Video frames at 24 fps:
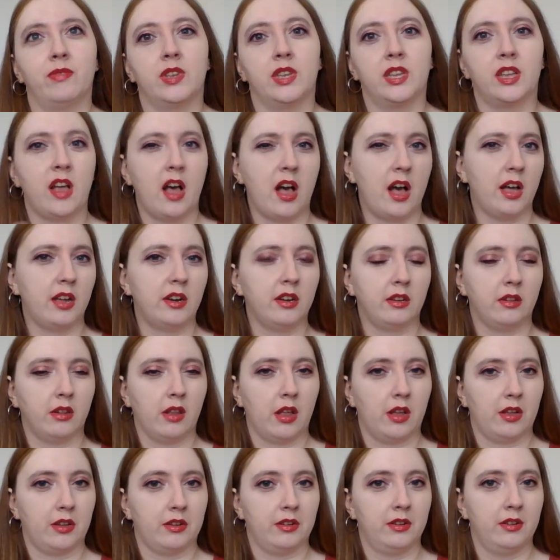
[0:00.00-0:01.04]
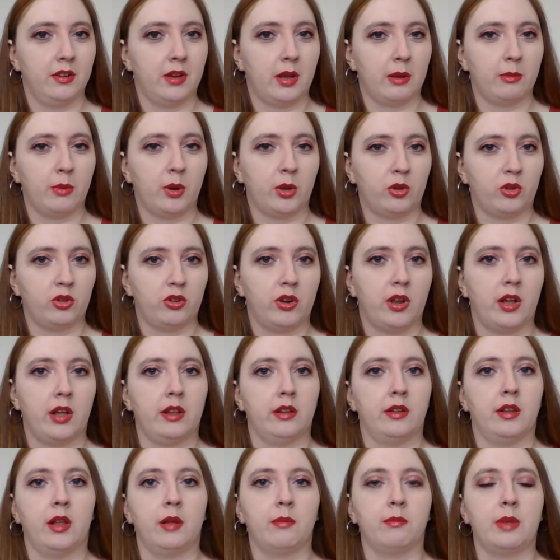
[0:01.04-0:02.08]
kind of long, I'm not sure how
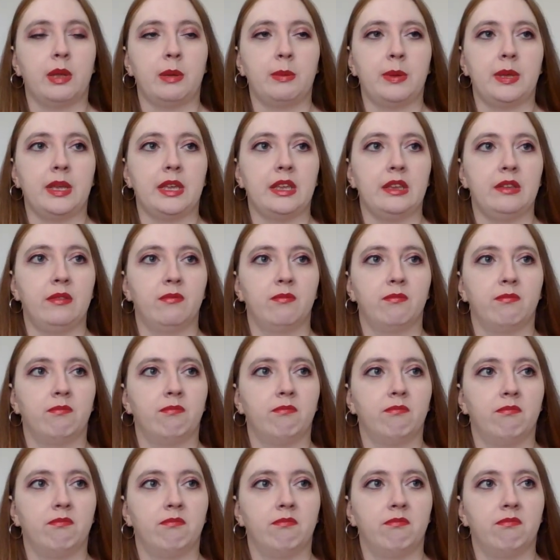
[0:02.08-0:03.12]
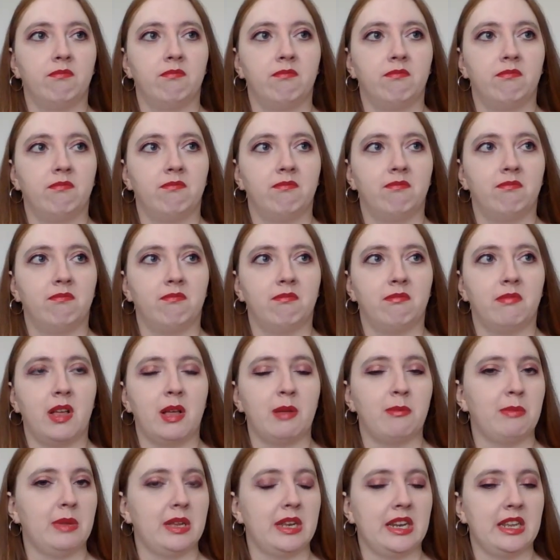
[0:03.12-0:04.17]
long, maybe a
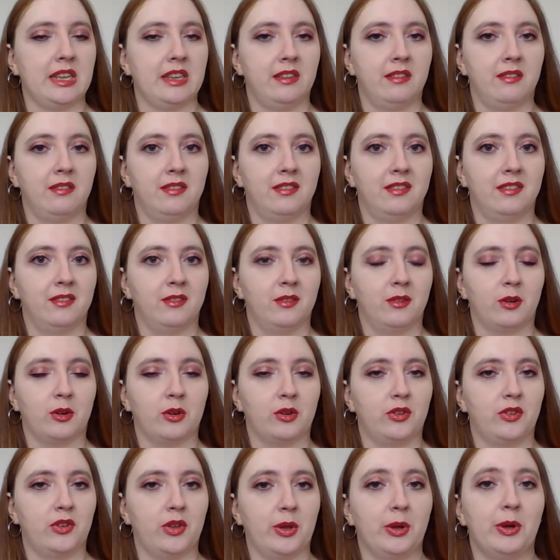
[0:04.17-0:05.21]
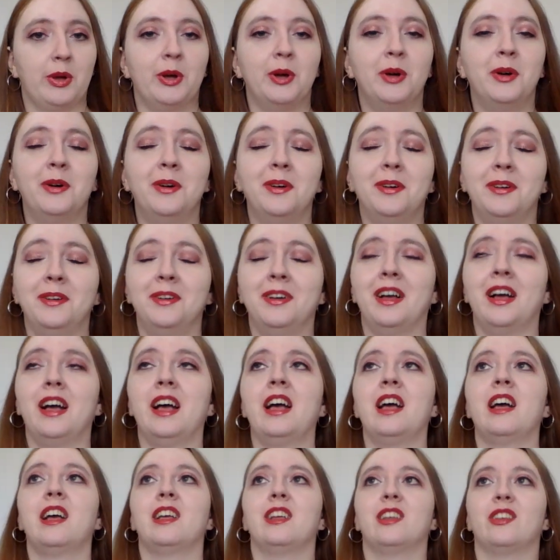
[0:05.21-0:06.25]
minute or so.
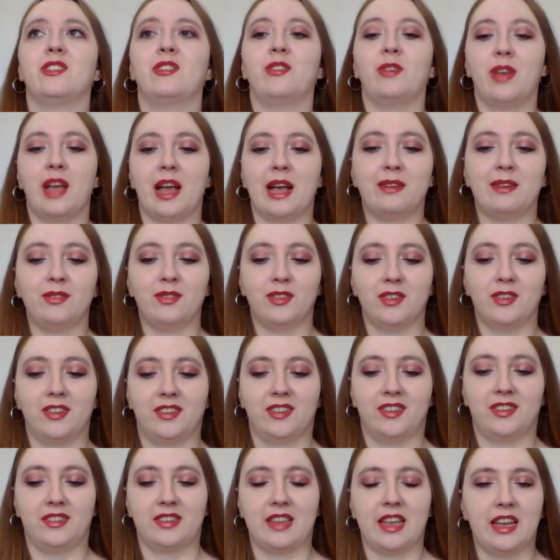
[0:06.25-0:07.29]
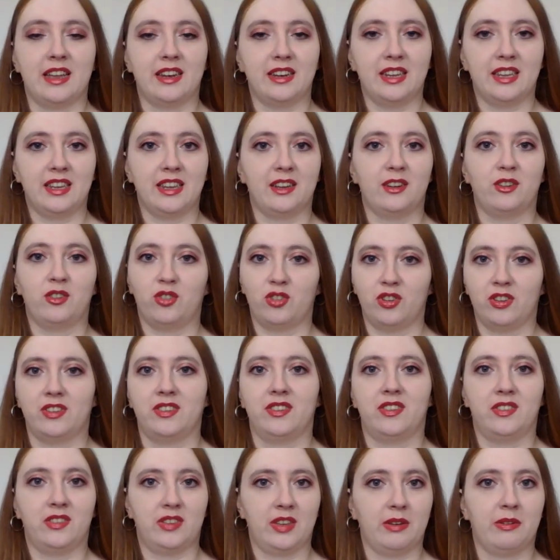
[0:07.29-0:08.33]
So after standing there
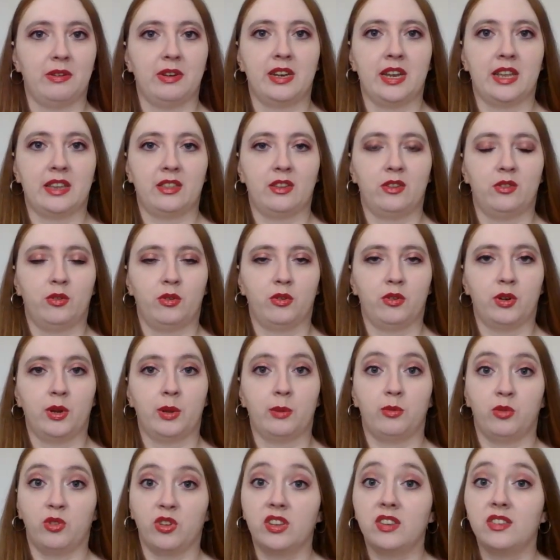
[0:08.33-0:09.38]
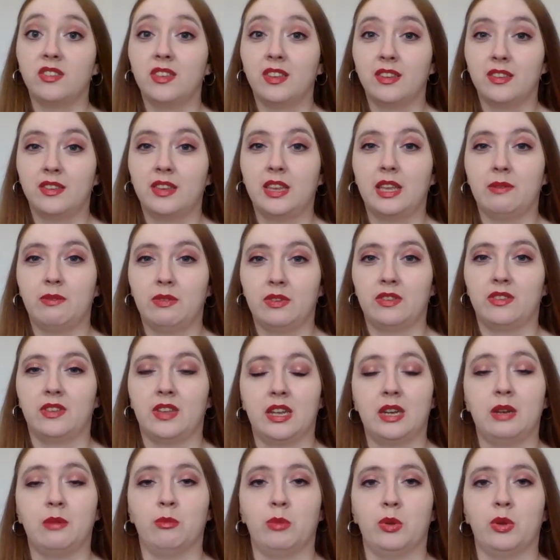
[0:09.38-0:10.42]
just staring at the doorknob just to see if it's
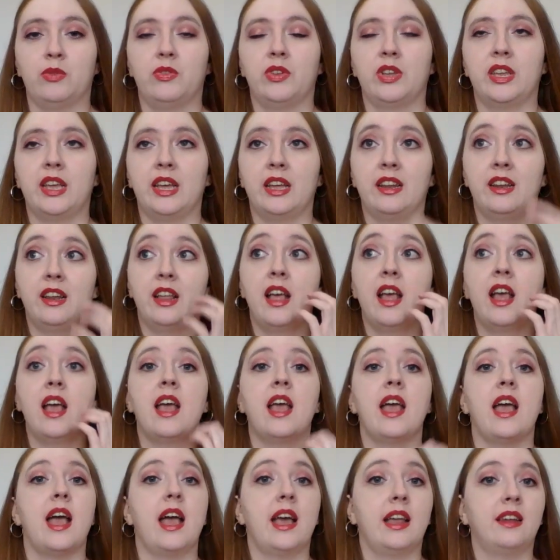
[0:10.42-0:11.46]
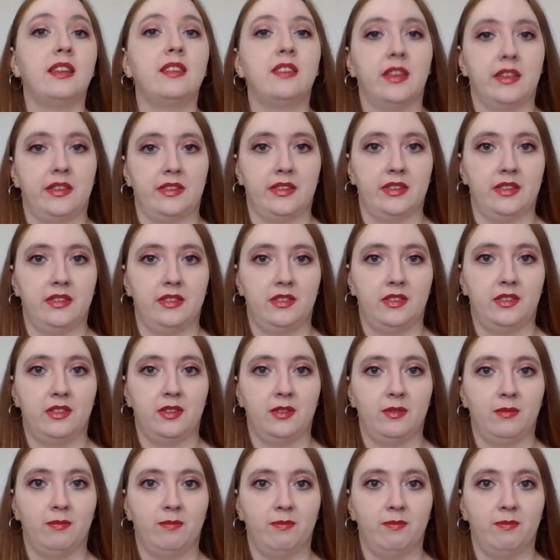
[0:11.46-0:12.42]
gonna move again, and it doesn't.